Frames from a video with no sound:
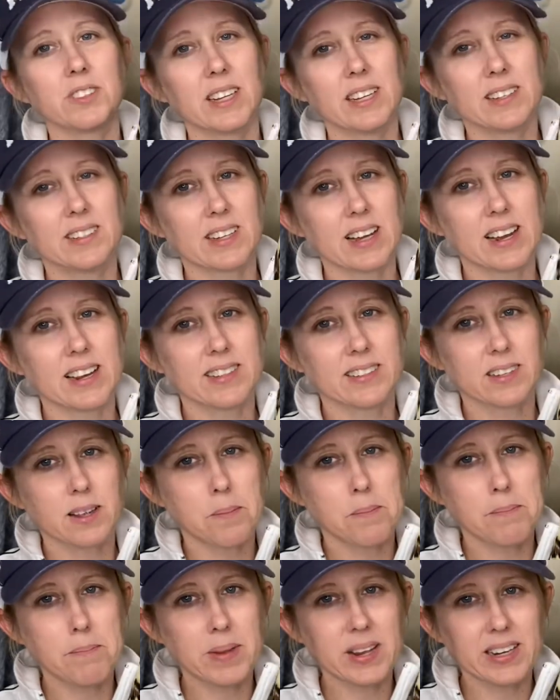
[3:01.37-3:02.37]
a size
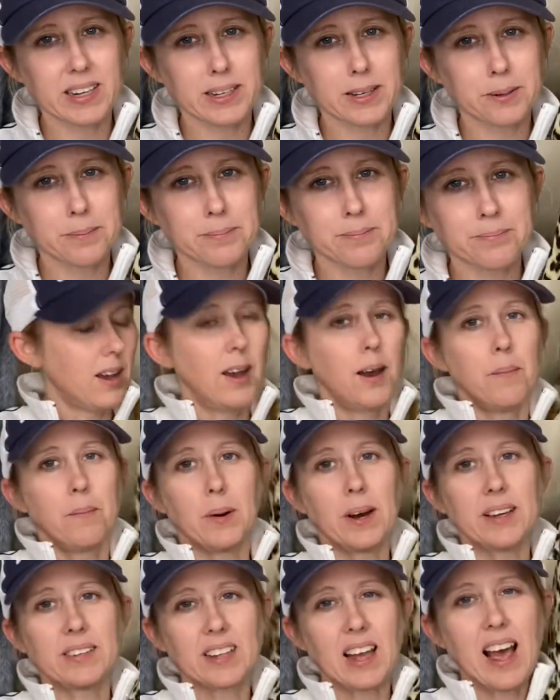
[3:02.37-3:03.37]
medium.
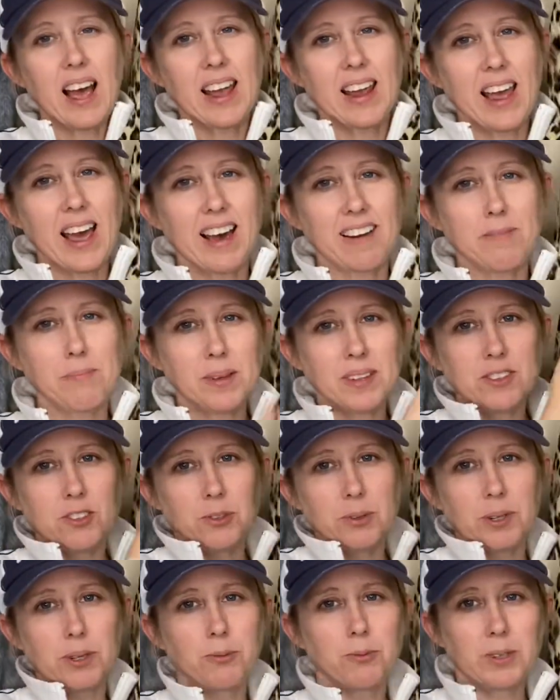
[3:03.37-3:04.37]
But I have been
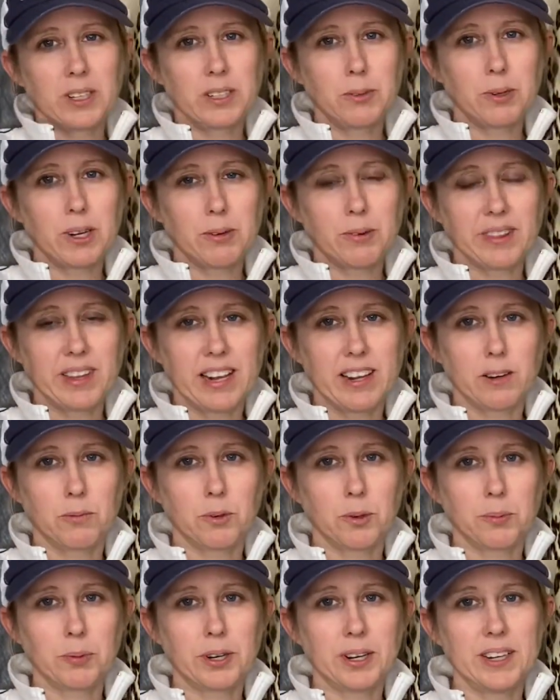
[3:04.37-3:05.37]
doing really well with
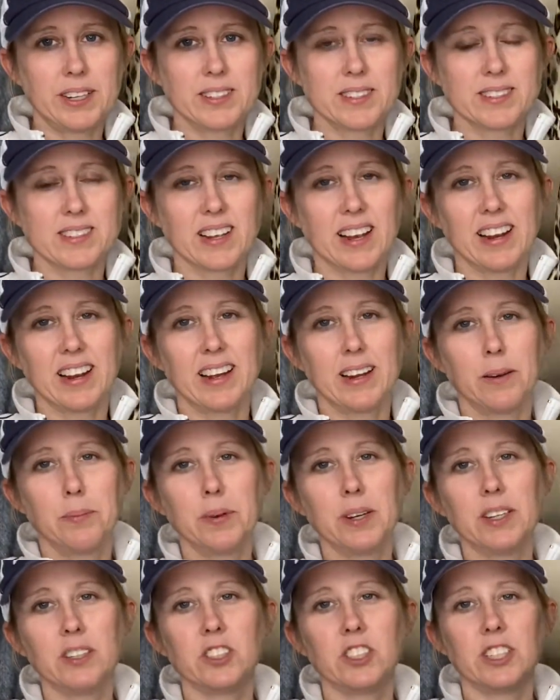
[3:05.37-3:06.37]
animal prints and
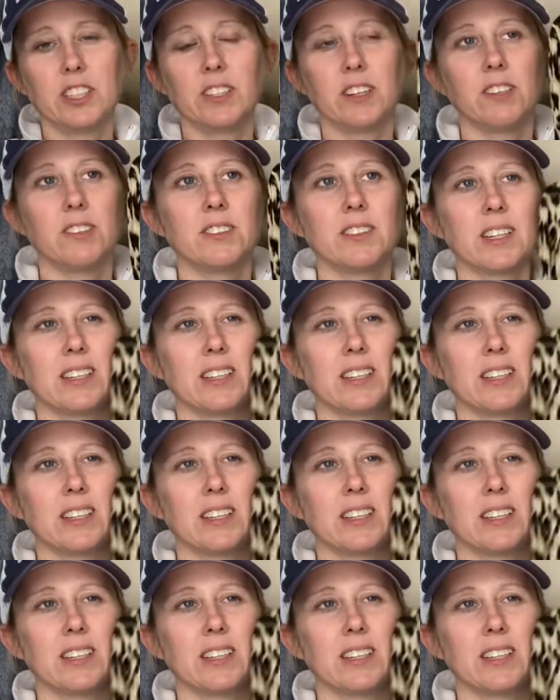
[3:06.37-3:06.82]
being Chico's,